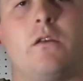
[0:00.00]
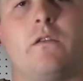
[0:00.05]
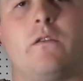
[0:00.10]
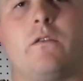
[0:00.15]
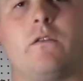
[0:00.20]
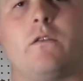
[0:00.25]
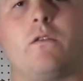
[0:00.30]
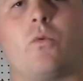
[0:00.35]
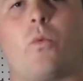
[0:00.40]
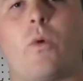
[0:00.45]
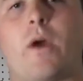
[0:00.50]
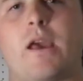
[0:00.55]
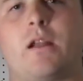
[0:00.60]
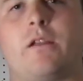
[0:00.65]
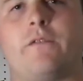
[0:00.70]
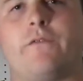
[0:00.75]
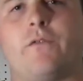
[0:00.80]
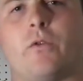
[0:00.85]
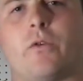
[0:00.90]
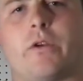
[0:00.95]
the weight
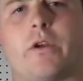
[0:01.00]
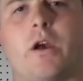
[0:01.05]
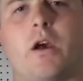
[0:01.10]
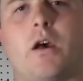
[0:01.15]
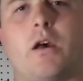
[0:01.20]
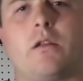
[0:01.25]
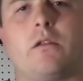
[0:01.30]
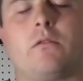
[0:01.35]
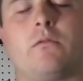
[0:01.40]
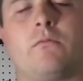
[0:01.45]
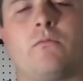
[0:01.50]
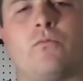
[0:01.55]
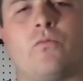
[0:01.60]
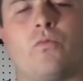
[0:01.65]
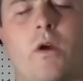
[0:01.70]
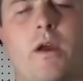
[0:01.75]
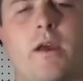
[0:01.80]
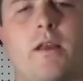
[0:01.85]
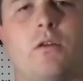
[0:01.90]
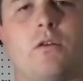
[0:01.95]
of your gun
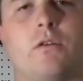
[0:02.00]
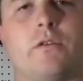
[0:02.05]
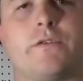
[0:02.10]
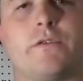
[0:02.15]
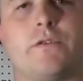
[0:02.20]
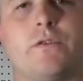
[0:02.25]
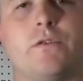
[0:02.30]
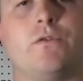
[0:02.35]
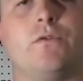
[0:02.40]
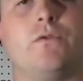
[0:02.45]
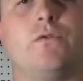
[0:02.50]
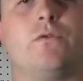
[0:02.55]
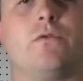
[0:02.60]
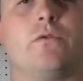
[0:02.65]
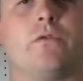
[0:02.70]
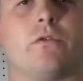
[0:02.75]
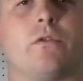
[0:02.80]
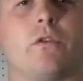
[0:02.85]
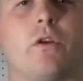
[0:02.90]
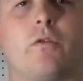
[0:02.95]
right onto
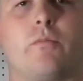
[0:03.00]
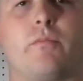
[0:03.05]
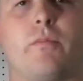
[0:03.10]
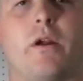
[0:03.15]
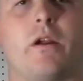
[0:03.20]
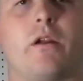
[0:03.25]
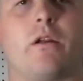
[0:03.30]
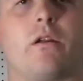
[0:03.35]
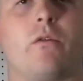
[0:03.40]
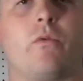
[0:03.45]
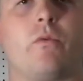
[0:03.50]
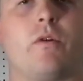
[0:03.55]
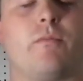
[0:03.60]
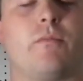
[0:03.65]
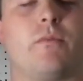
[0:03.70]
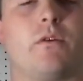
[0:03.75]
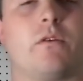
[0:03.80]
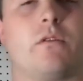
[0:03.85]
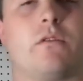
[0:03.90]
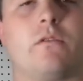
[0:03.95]
your load-bearing
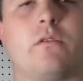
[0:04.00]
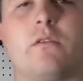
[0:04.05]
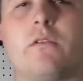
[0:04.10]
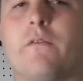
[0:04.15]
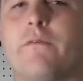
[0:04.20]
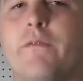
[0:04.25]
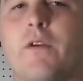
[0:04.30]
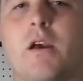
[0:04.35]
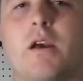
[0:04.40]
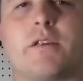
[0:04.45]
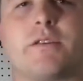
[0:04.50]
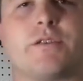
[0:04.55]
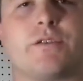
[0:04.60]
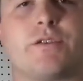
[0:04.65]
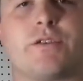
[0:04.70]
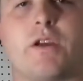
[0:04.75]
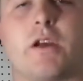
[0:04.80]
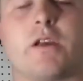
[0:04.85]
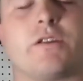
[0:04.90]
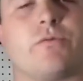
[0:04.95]
equipment, vest,
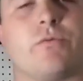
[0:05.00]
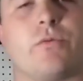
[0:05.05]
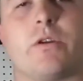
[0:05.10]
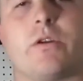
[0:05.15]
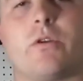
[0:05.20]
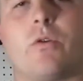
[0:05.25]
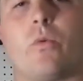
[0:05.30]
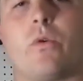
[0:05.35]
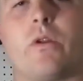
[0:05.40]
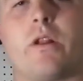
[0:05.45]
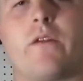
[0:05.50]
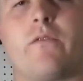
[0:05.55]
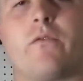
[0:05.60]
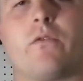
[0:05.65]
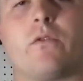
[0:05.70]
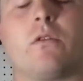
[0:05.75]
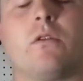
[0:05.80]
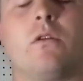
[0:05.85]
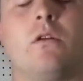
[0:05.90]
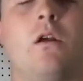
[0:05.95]
chest rig, or
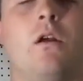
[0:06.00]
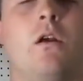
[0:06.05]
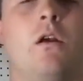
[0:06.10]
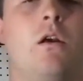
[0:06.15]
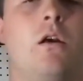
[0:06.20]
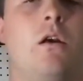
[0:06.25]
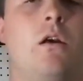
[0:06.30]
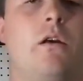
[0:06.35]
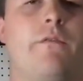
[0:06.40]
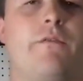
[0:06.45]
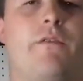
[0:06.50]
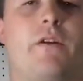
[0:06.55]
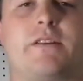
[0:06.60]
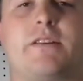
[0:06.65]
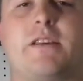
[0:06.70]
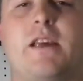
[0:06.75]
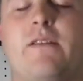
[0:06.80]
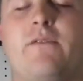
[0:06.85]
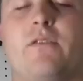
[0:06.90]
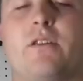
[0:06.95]
whatever.
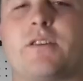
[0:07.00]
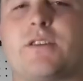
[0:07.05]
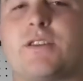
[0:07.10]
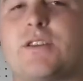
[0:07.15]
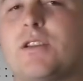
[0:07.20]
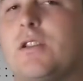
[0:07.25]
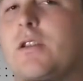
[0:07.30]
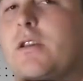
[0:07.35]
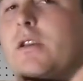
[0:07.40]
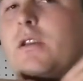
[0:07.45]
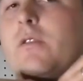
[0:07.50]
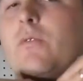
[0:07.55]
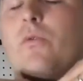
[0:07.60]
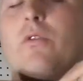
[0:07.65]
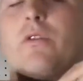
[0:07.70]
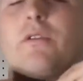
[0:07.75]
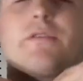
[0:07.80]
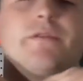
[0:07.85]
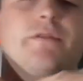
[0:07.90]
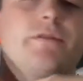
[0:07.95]
Vice having a sling
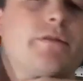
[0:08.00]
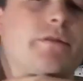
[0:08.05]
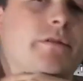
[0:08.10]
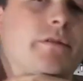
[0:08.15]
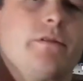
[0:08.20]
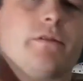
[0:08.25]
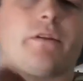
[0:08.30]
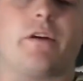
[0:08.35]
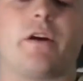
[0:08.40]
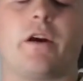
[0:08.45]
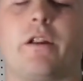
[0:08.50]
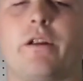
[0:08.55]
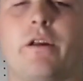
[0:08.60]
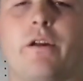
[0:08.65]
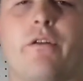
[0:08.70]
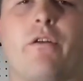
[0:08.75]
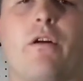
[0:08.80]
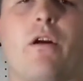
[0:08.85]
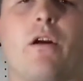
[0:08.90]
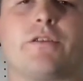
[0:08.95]
where it's either cutting
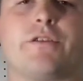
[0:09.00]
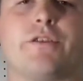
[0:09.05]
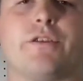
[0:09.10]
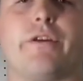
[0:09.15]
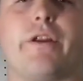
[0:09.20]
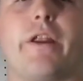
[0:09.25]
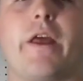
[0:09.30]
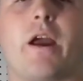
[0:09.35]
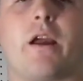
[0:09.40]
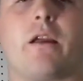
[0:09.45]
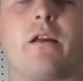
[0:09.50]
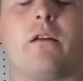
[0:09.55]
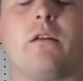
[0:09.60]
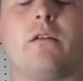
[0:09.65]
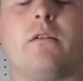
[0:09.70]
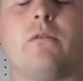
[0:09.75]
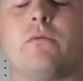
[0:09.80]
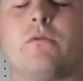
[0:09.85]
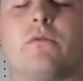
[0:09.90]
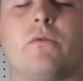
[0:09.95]
across your neck
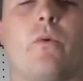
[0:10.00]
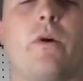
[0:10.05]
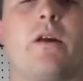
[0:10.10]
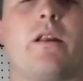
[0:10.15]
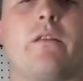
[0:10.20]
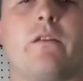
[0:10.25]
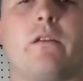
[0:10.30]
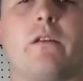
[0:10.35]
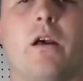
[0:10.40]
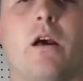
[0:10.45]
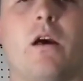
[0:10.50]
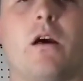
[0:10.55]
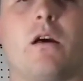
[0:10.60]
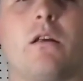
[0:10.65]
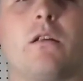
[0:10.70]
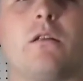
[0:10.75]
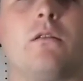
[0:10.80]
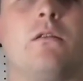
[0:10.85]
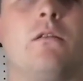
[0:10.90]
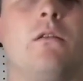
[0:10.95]
with the weight of the
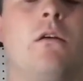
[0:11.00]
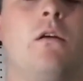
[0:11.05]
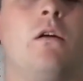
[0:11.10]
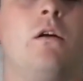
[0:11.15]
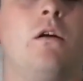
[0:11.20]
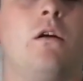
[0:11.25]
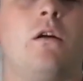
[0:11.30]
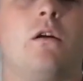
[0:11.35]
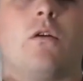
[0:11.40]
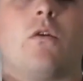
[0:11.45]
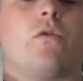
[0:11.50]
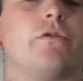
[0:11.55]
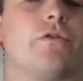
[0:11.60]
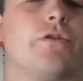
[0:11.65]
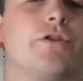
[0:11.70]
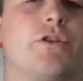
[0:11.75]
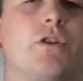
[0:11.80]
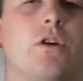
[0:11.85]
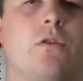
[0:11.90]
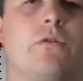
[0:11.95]
gun or on your
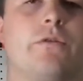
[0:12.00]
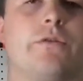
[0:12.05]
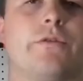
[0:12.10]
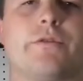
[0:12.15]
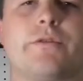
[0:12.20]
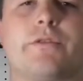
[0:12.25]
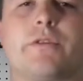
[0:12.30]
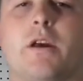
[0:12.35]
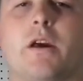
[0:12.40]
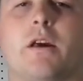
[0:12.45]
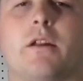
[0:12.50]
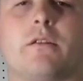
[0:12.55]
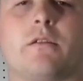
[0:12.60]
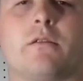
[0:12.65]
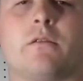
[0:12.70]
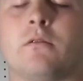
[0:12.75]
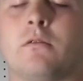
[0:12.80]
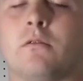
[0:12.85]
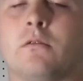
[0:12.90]
shoulders, kind of